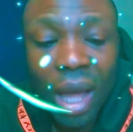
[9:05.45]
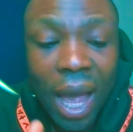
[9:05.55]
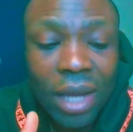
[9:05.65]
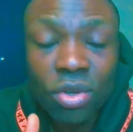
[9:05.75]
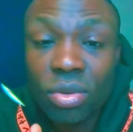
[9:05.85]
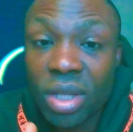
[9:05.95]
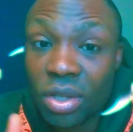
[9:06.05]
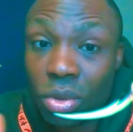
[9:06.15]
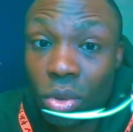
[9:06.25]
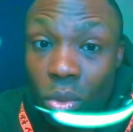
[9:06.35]
I use
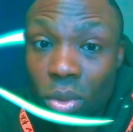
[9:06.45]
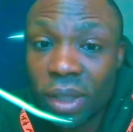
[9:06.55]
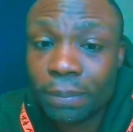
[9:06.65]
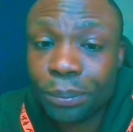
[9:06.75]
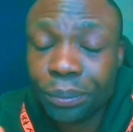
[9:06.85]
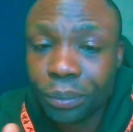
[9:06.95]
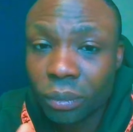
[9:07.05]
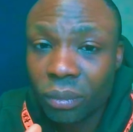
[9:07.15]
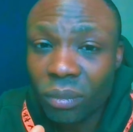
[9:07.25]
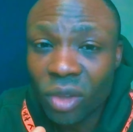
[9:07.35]
this code
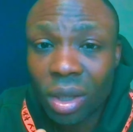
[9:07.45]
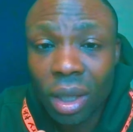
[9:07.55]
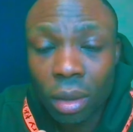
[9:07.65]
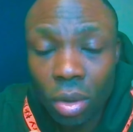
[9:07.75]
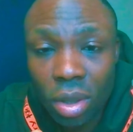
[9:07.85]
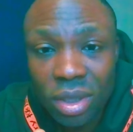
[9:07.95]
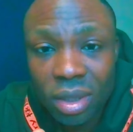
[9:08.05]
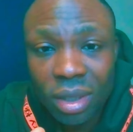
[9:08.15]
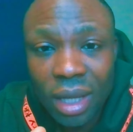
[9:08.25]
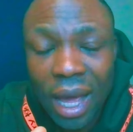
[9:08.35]
a
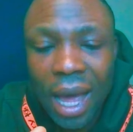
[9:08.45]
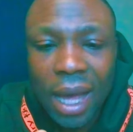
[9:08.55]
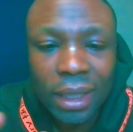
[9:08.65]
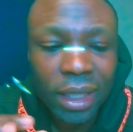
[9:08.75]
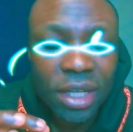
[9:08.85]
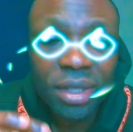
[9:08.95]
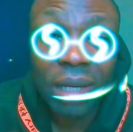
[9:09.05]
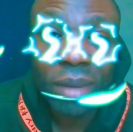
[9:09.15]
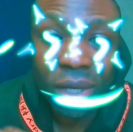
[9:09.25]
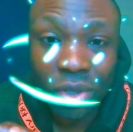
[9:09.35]
lot, and each
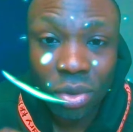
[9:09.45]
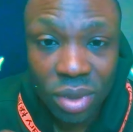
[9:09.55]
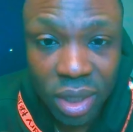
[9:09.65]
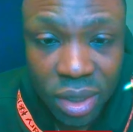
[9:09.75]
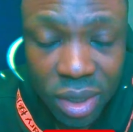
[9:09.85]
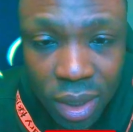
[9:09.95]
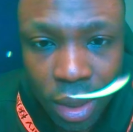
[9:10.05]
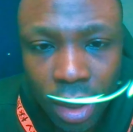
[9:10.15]
time I use this,